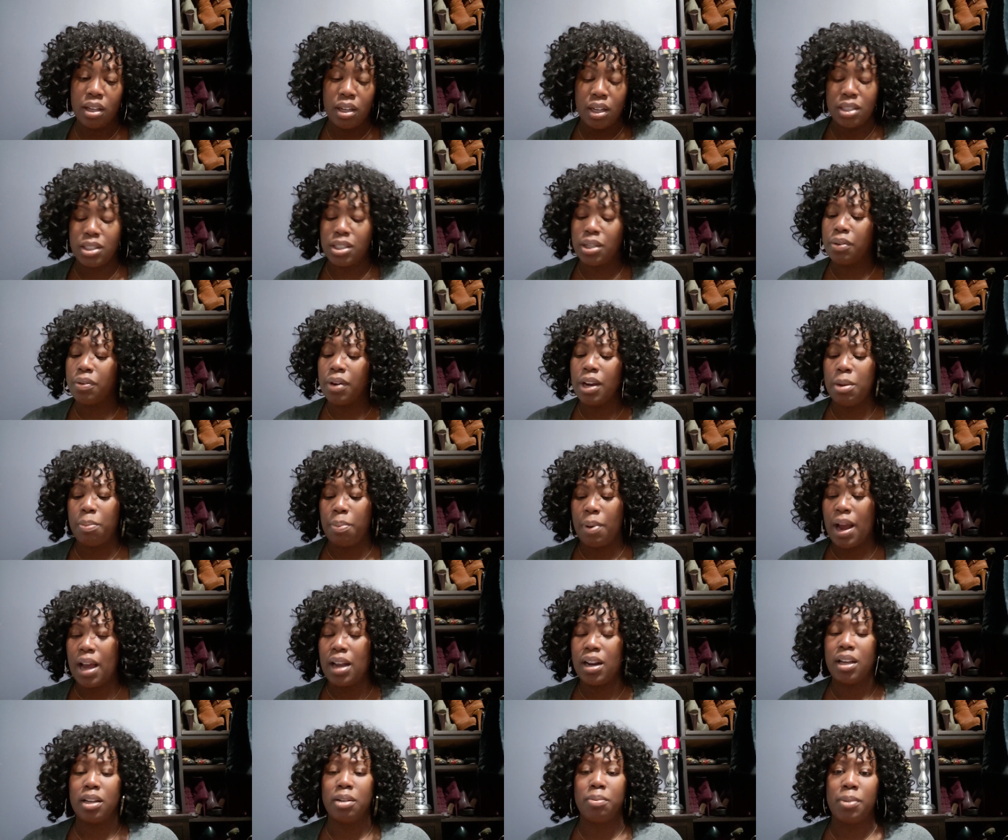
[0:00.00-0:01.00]
It's a great
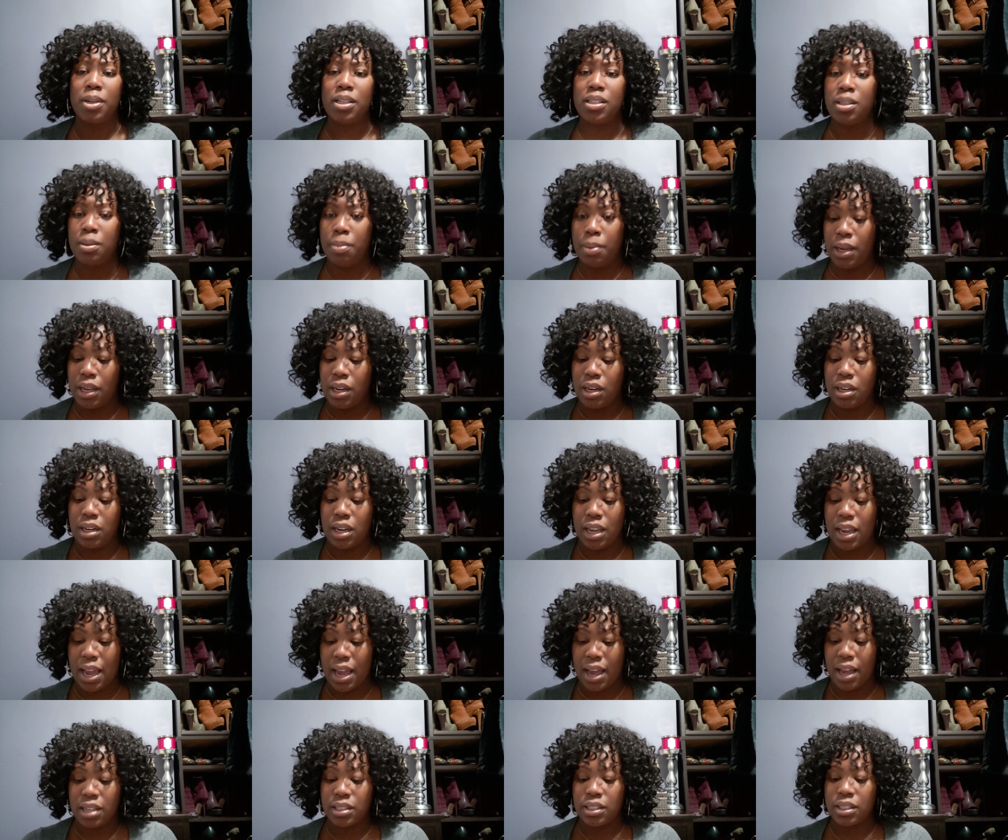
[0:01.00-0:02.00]
product, but it's a pain in the
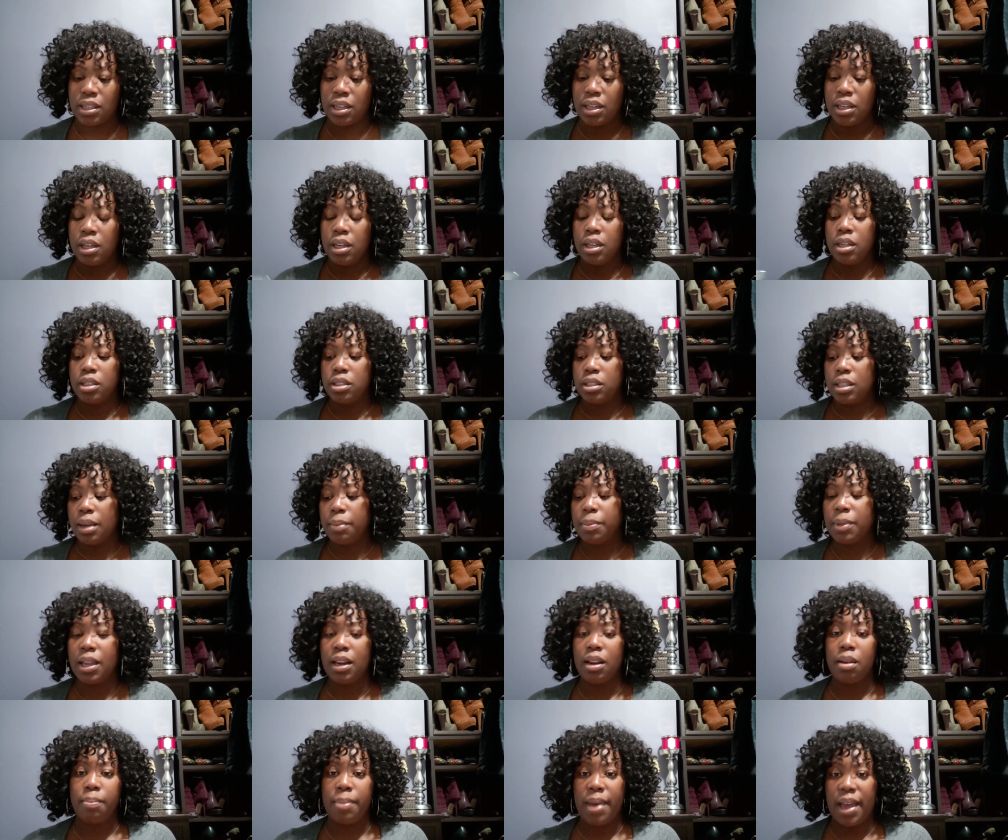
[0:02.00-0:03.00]
ass. So I'm
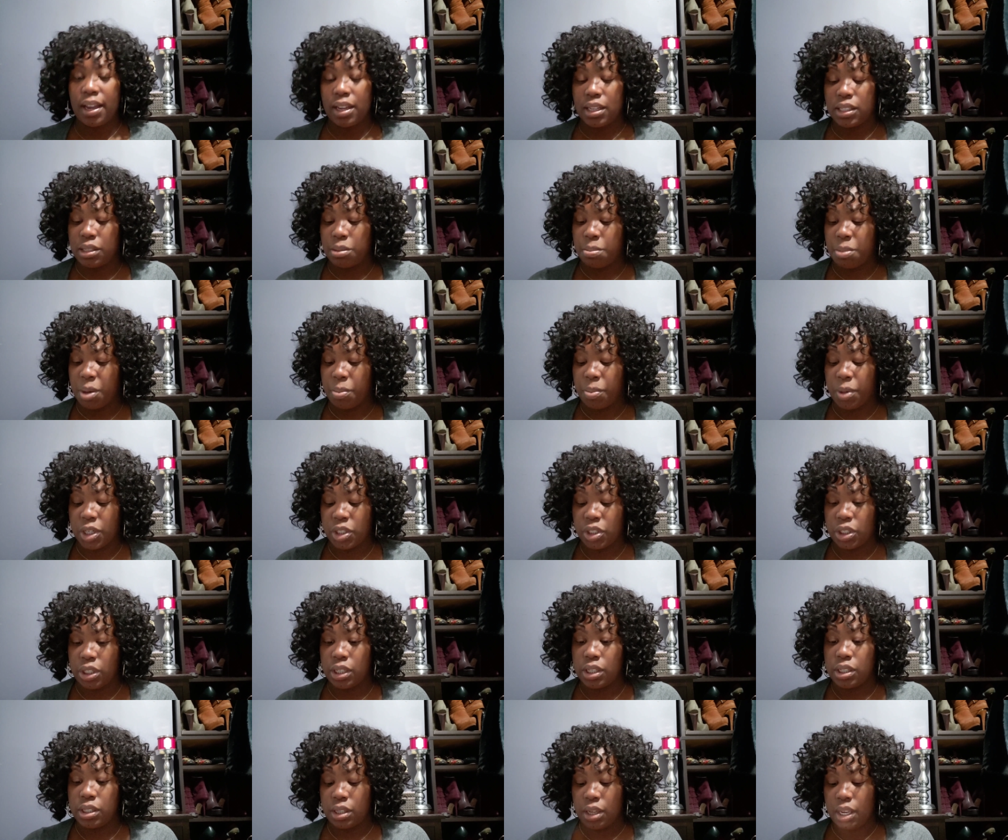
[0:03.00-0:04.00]
getting back into my
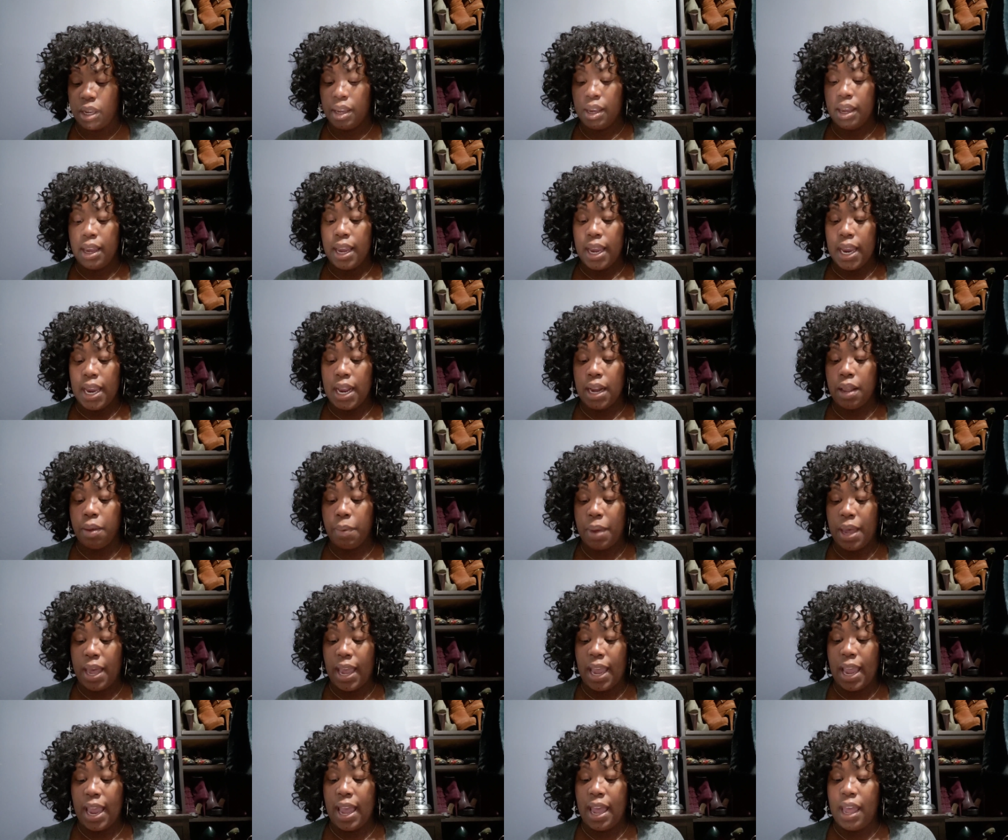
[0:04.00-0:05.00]
brushes.
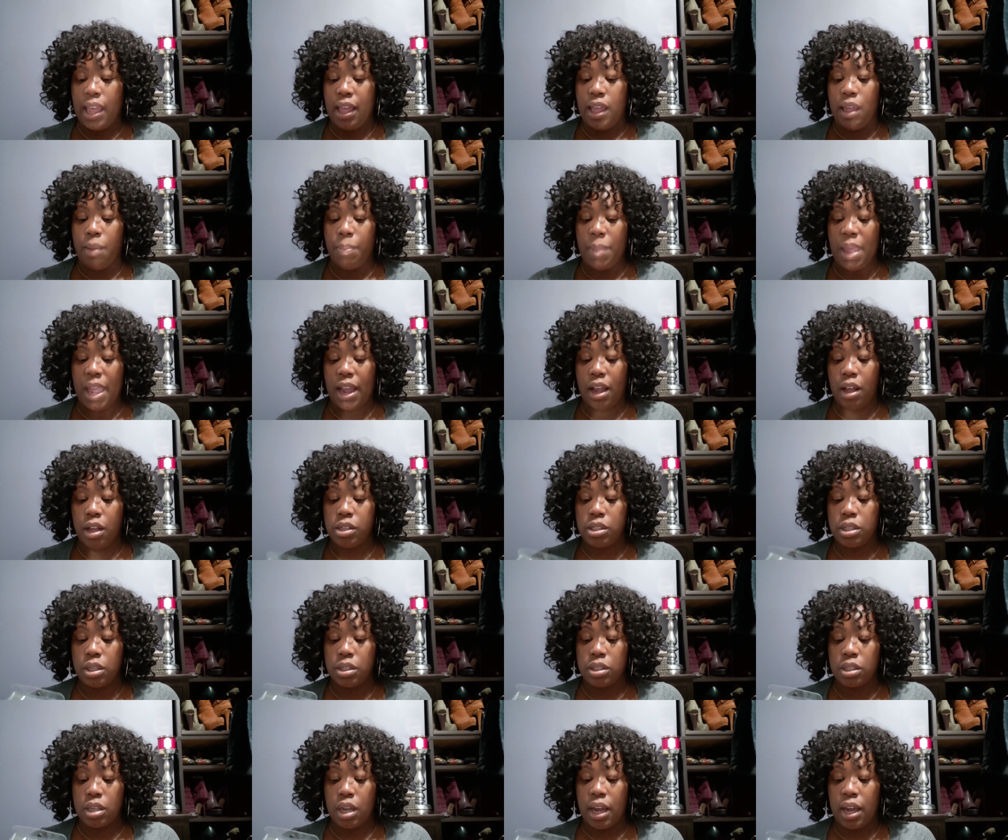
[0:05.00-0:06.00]
Anyway, I
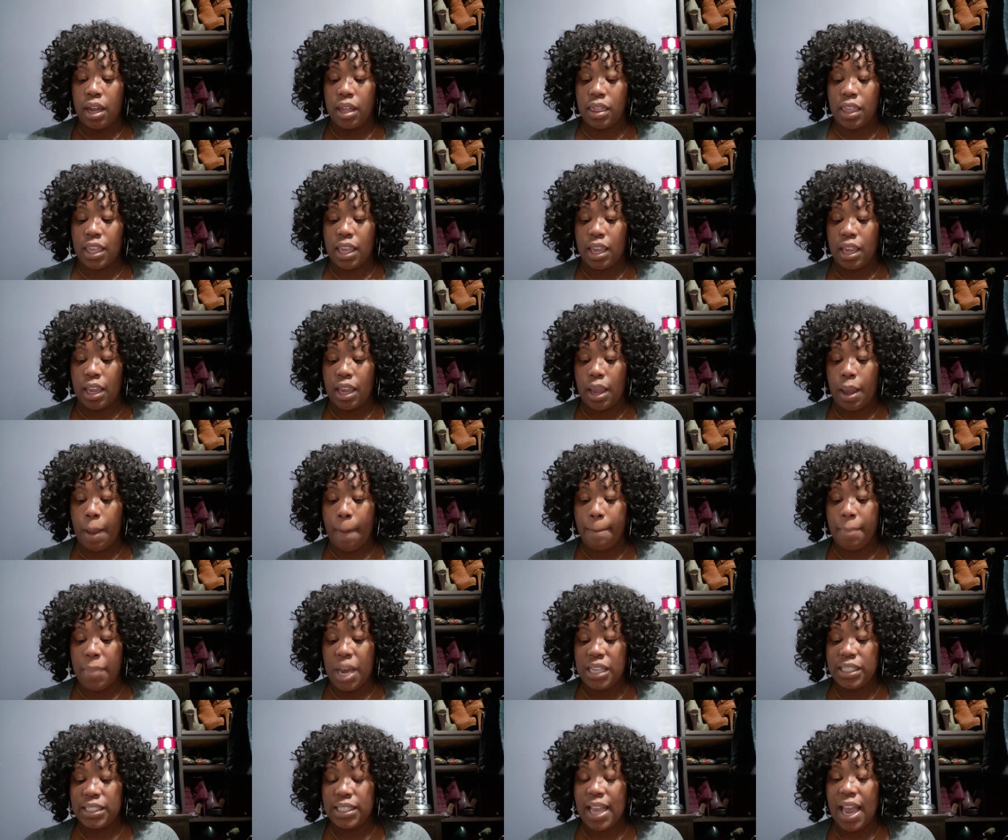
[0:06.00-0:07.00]
also saw the
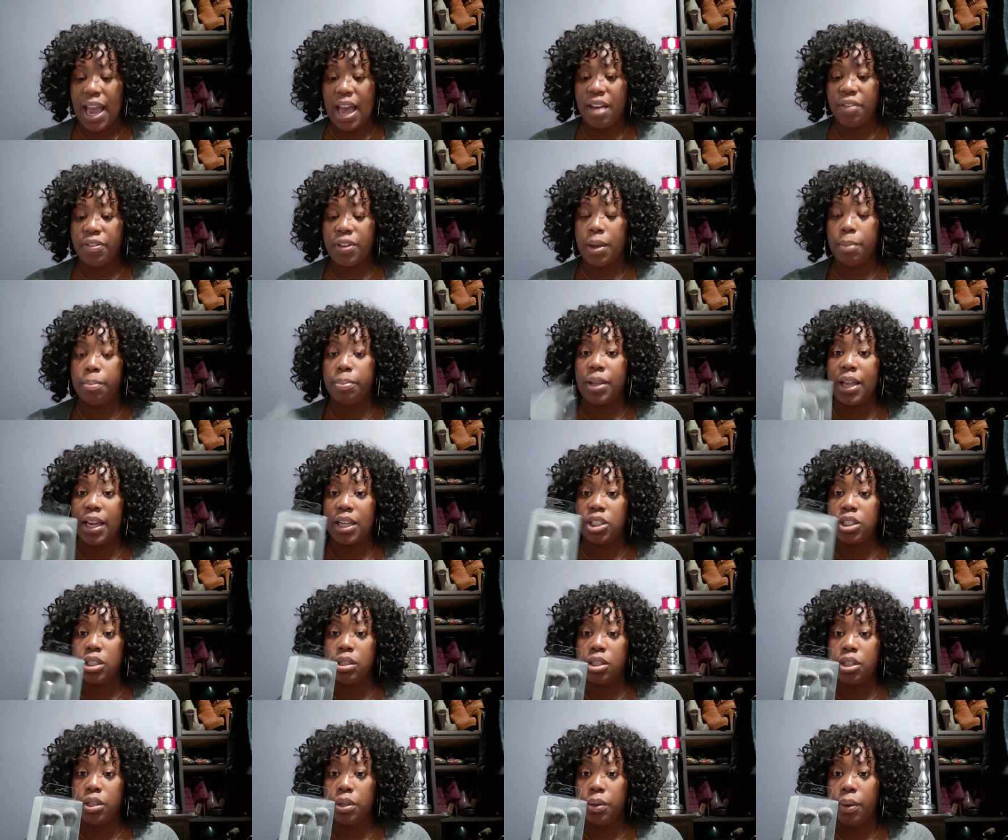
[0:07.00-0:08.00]
must-have
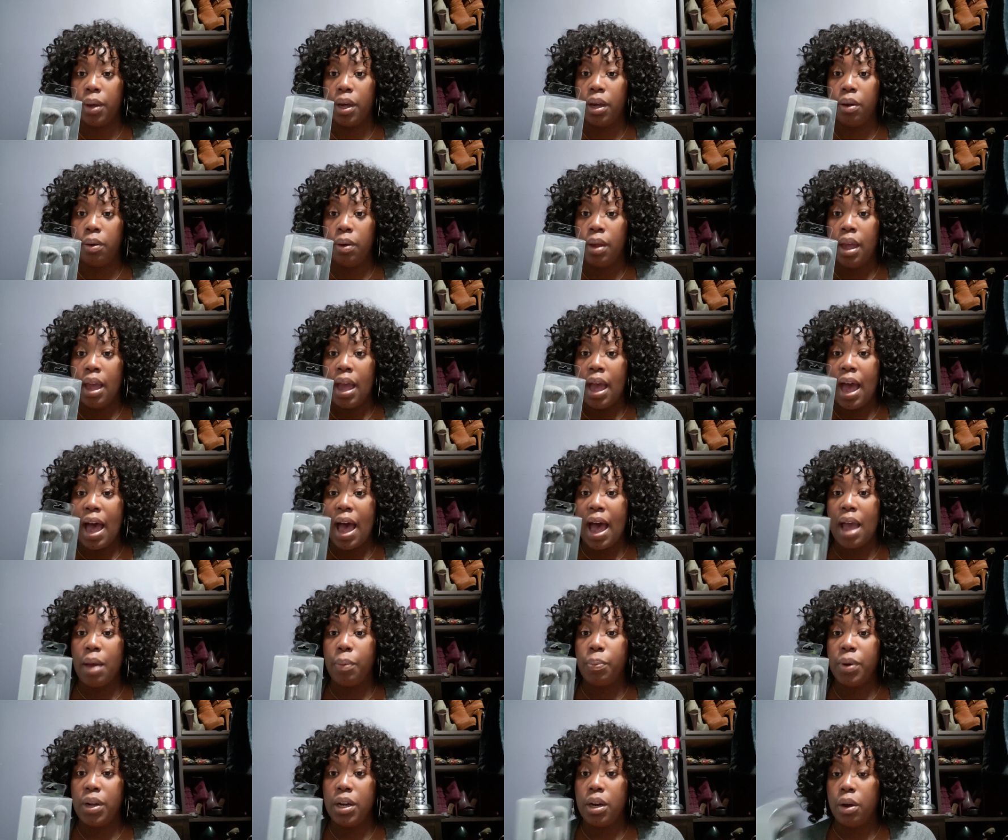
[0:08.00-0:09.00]
complexion duo. I
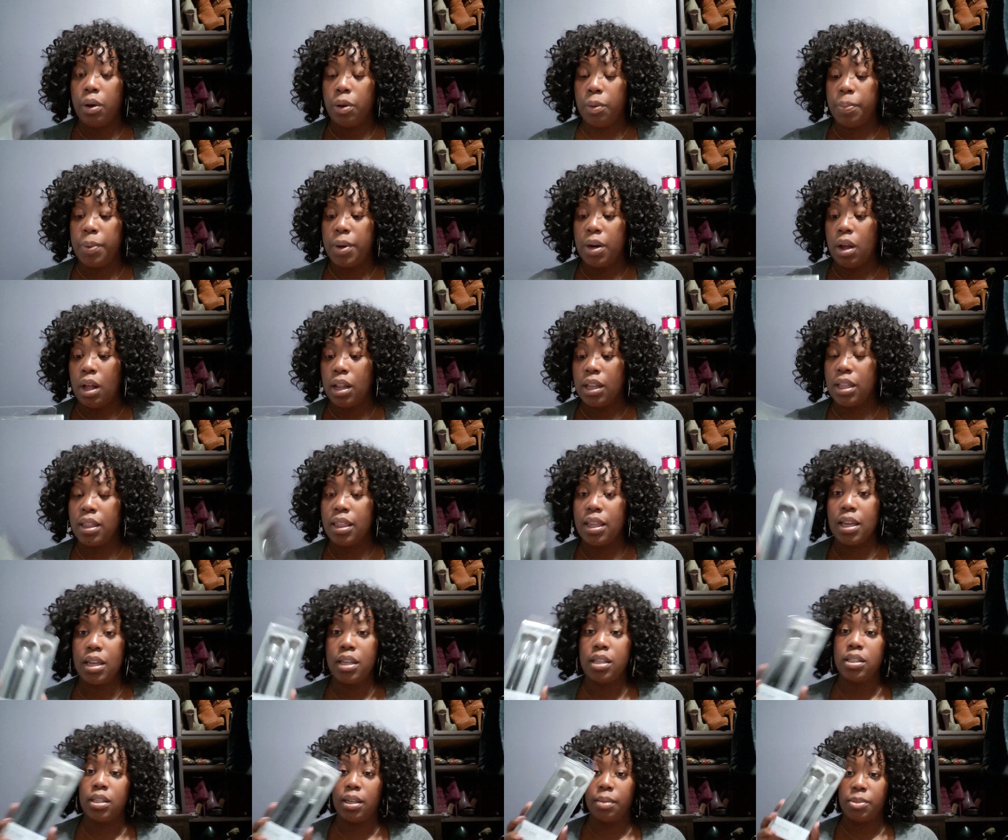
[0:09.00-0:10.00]
would open all of
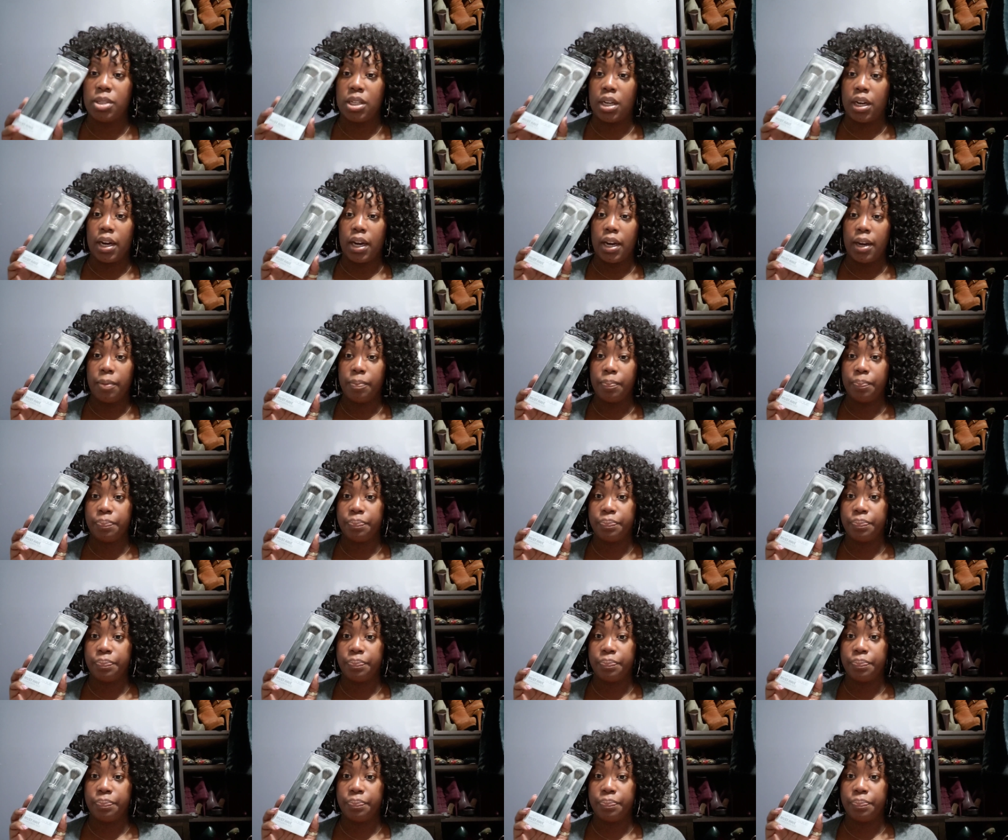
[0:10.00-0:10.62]
these. I'm sorry.